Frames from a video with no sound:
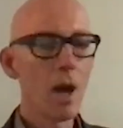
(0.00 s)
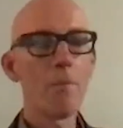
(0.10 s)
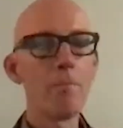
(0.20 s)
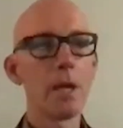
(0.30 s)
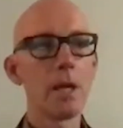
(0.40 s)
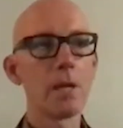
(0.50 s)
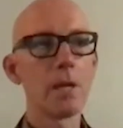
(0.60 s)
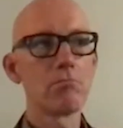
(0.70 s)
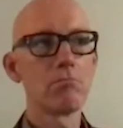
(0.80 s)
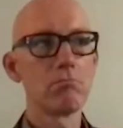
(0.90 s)
are
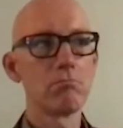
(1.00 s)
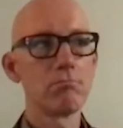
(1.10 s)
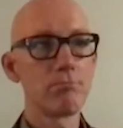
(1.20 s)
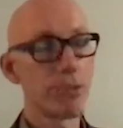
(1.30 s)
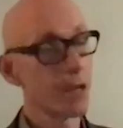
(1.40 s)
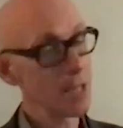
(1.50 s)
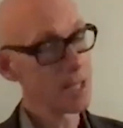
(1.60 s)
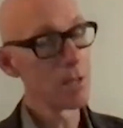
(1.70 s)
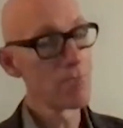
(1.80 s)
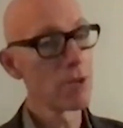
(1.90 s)
being pretty
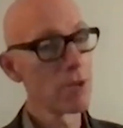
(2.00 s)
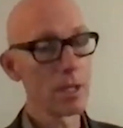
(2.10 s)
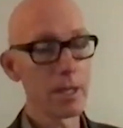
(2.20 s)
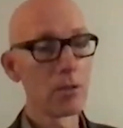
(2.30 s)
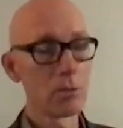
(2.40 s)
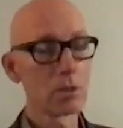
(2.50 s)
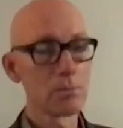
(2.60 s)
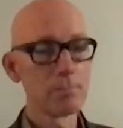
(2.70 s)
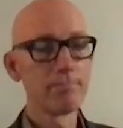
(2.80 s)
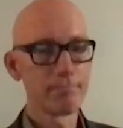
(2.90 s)
deliberately killed,
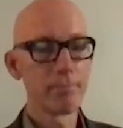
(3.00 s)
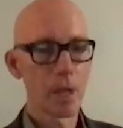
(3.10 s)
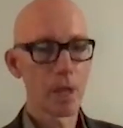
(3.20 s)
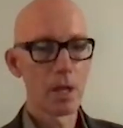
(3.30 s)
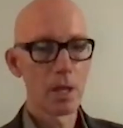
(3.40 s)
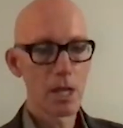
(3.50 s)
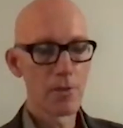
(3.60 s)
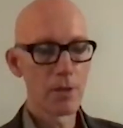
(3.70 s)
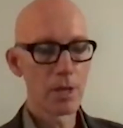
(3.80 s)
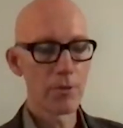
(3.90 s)

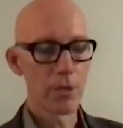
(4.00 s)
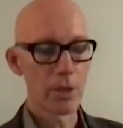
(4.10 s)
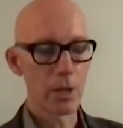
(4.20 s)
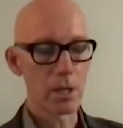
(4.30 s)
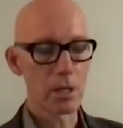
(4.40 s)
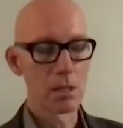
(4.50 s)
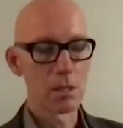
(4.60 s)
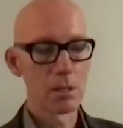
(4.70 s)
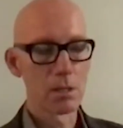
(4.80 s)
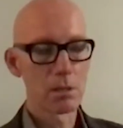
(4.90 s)
even if the
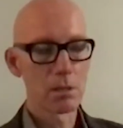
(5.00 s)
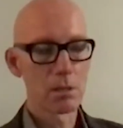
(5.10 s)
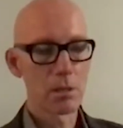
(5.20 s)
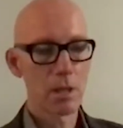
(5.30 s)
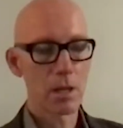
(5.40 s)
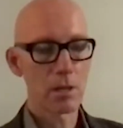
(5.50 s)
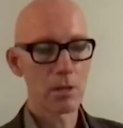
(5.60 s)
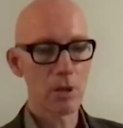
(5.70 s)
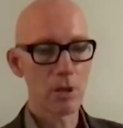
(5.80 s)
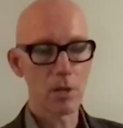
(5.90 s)
uh,
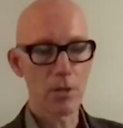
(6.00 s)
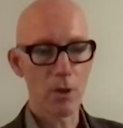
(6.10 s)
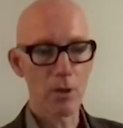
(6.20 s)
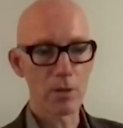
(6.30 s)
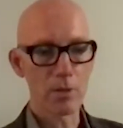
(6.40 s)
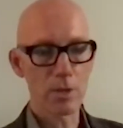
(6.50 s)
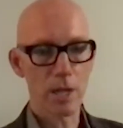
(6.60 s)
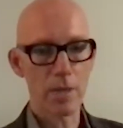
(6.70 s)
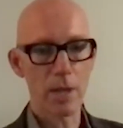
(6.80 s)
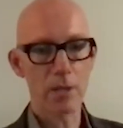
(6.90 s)
Israeli authorities will
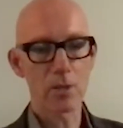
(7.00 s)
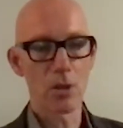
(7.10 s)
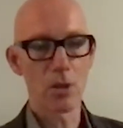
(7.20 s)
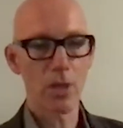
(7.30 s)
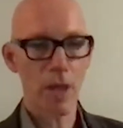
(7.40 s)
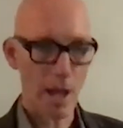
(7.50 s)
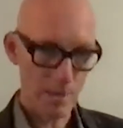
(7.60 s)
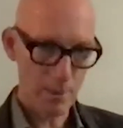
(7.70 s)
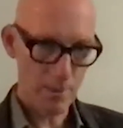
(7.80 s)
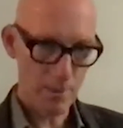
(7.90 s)
say that's not the
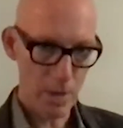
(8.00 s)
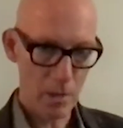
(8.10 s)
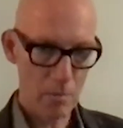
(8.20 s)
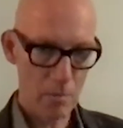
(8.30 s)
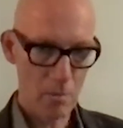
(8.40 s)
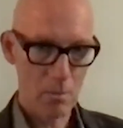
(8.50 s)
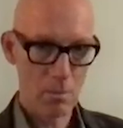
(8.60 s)
aim of their